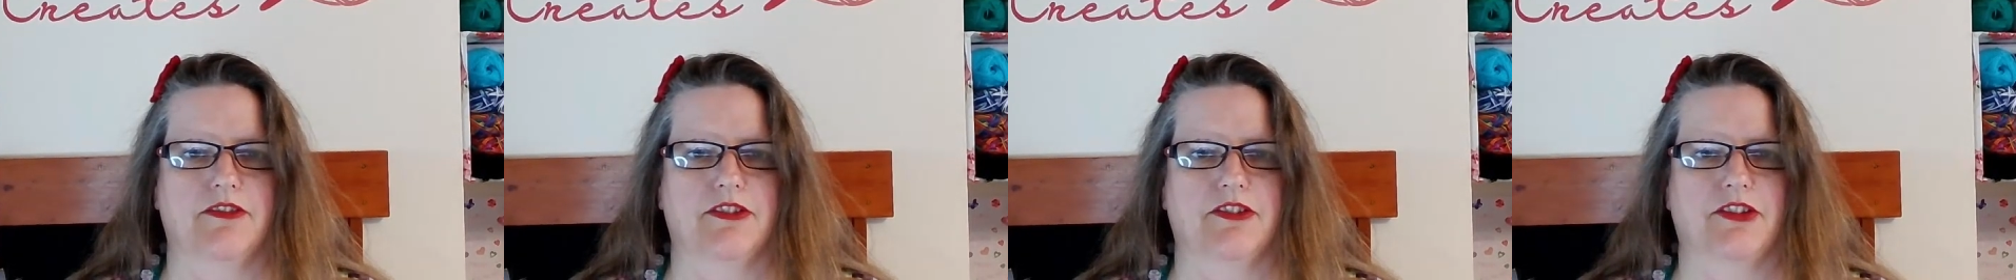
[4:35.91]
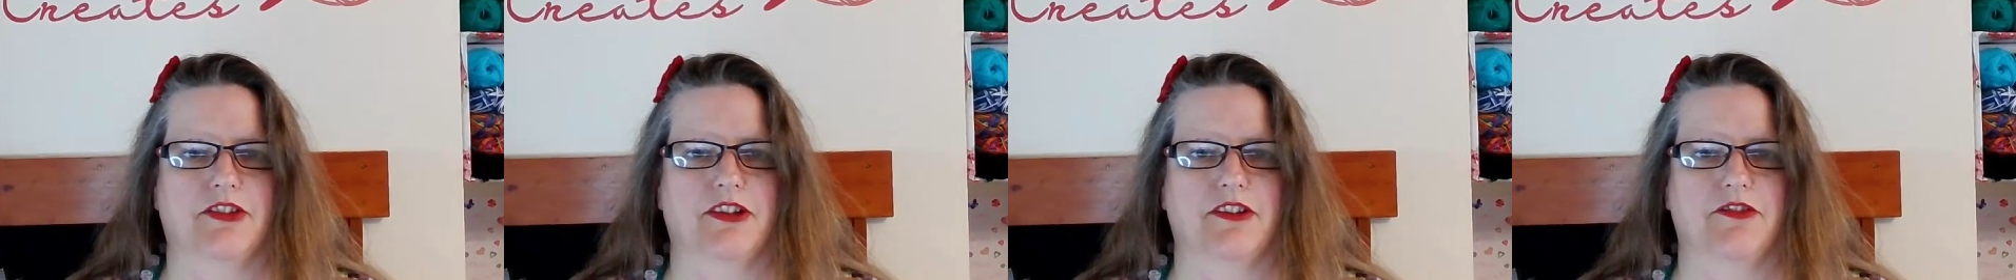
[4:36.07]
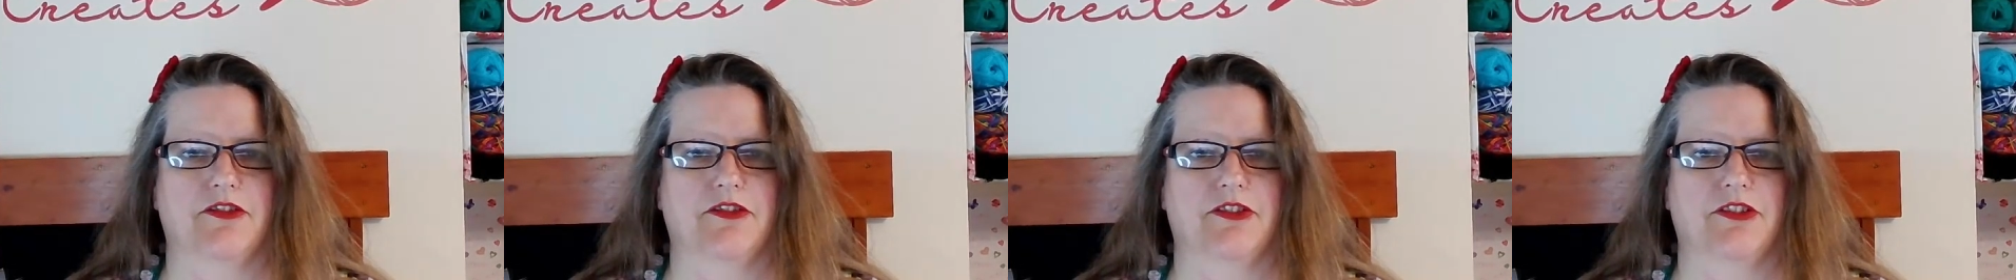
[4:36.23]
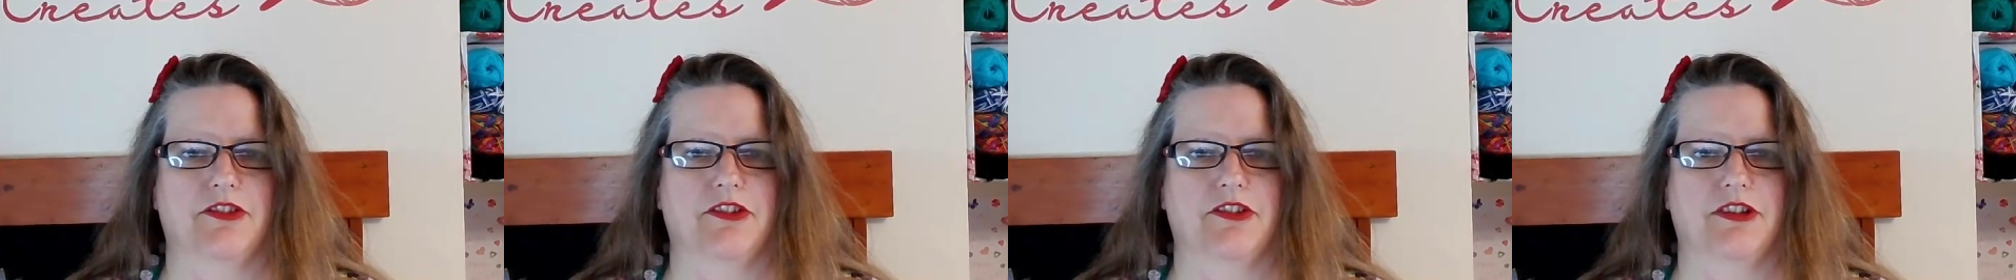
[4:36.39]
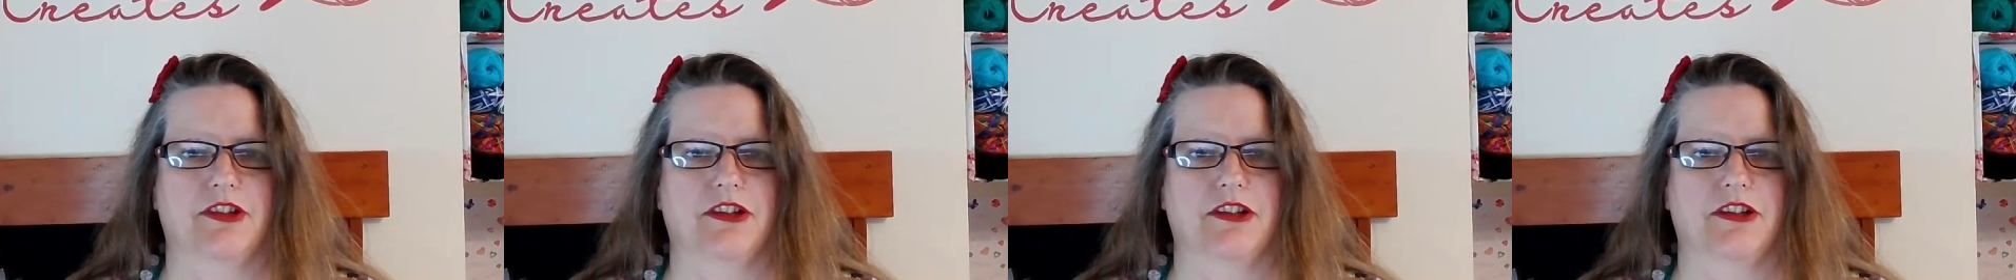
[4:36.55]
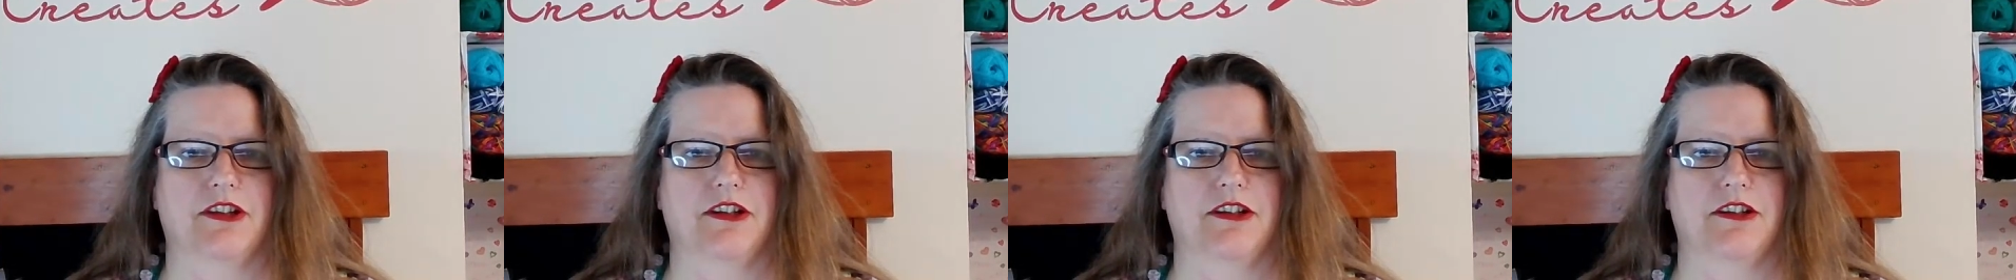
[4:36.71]
to give ourselves
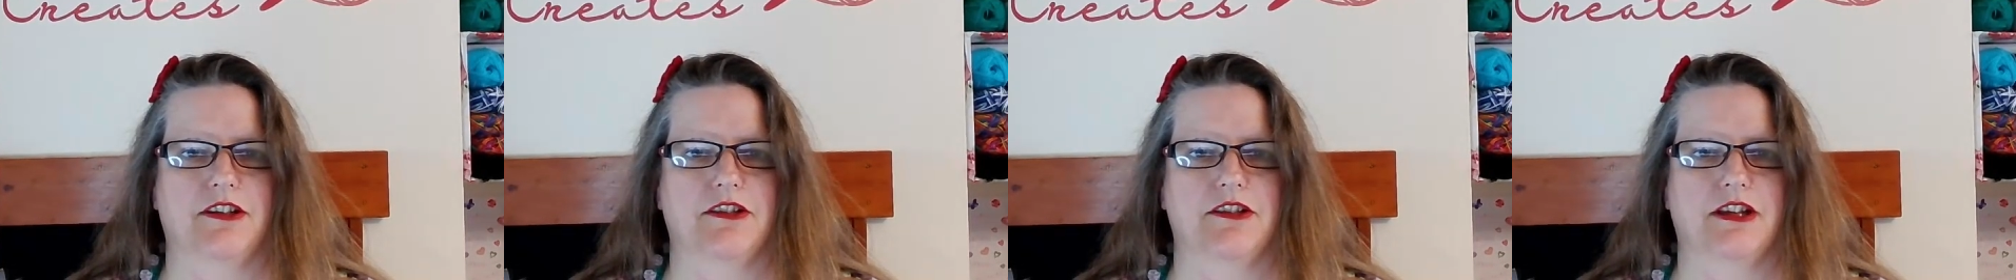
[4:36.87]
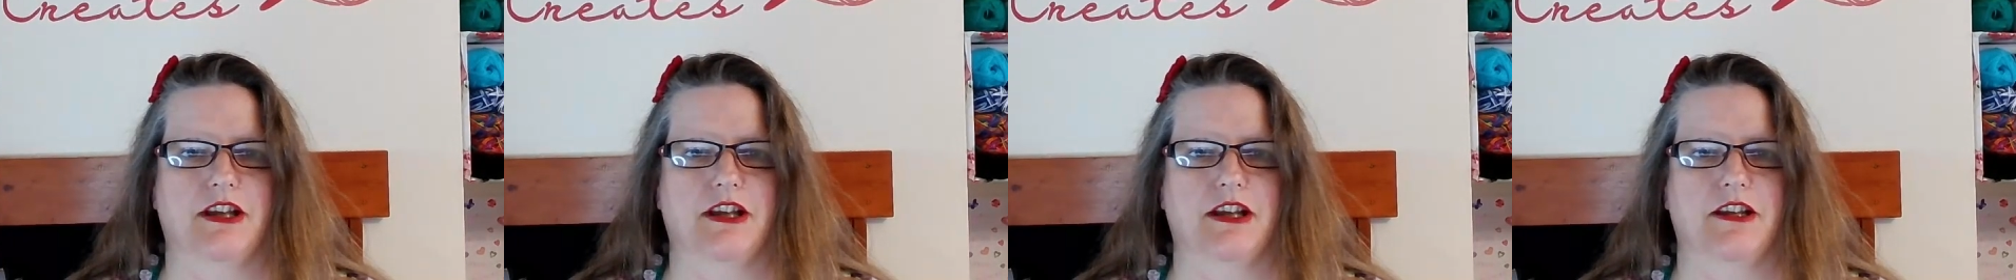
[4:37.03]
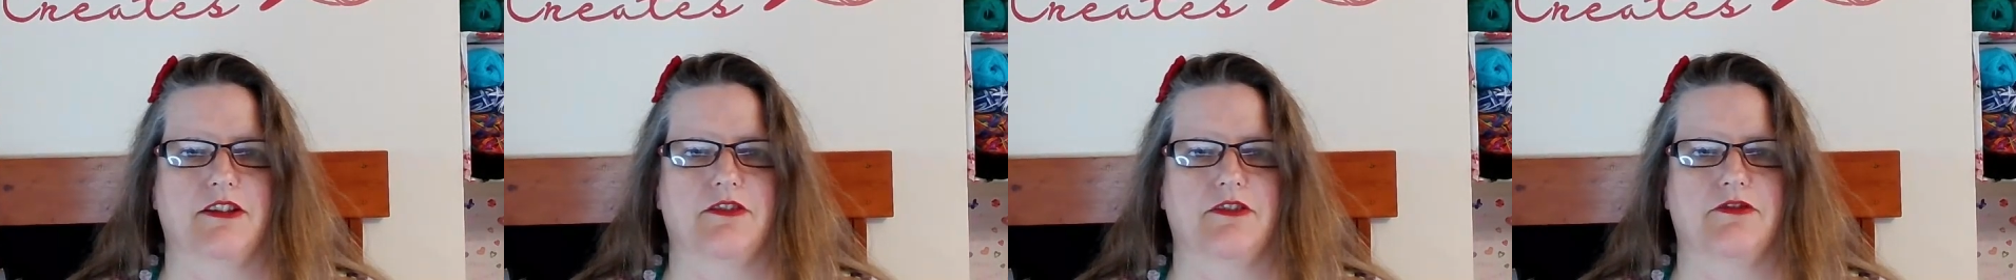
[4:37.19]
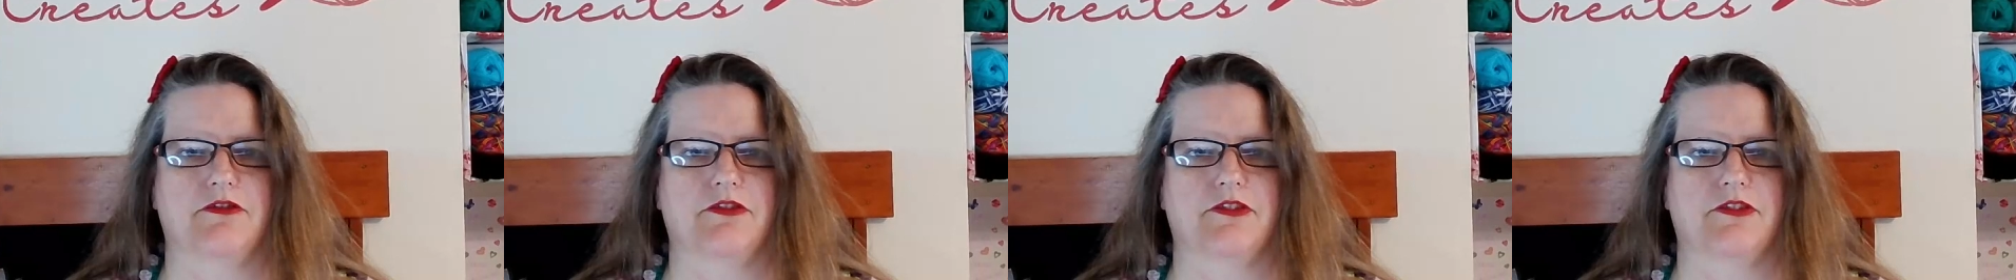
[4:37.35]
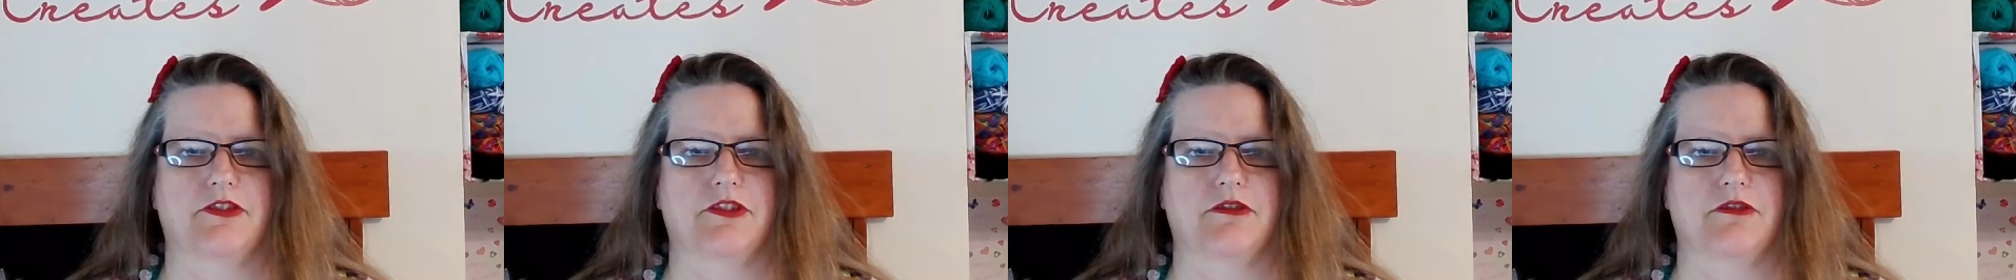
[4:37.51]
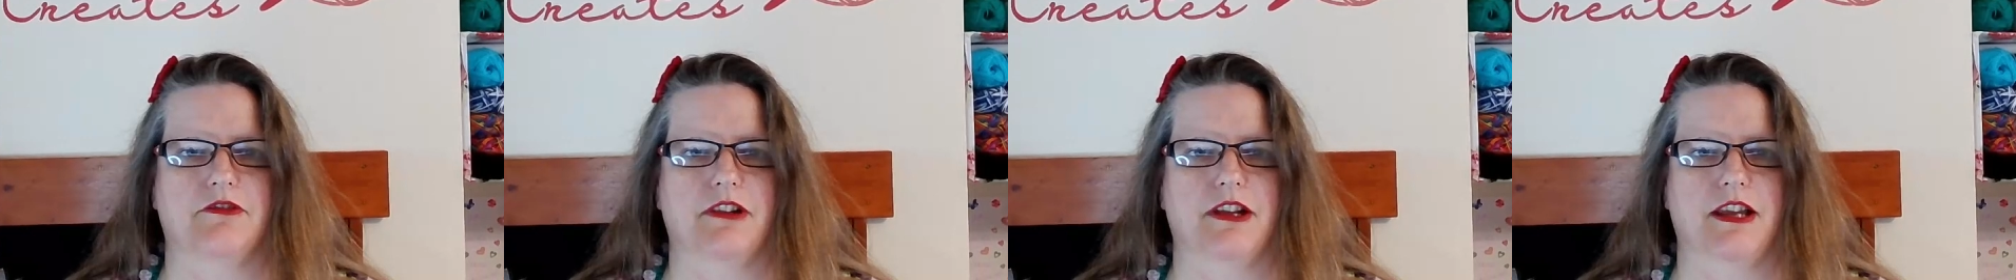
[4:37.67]
a turning chain of
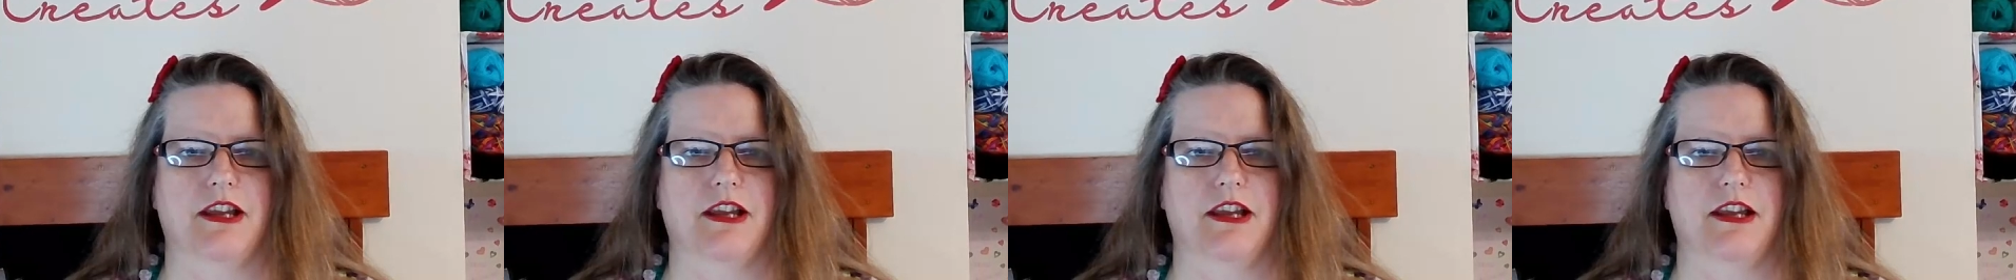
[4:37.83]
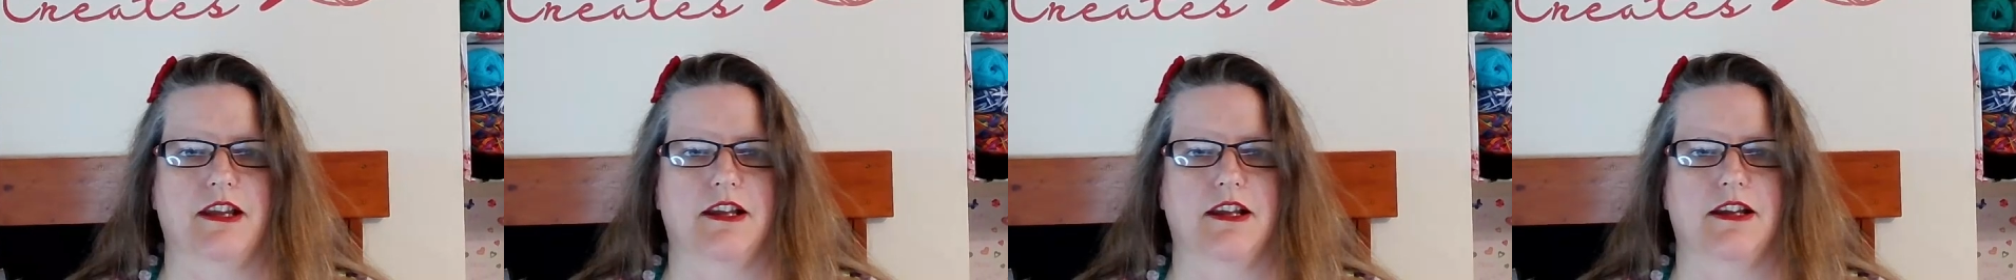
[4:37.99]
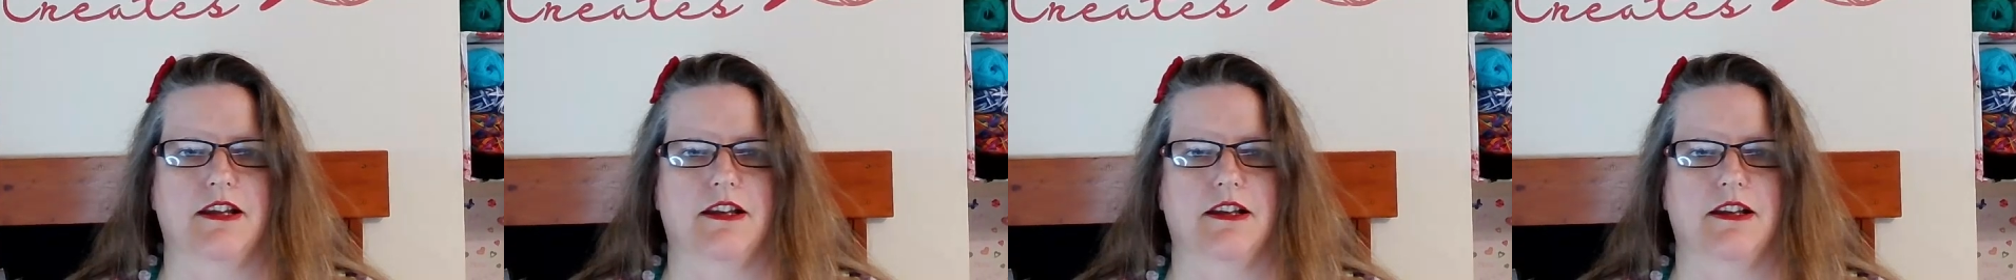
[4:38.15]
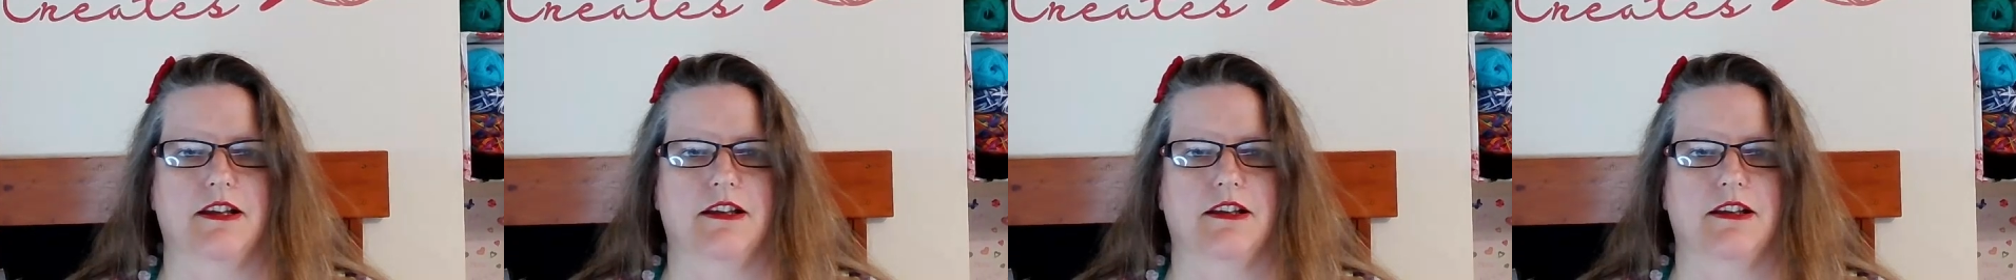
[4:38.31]
three,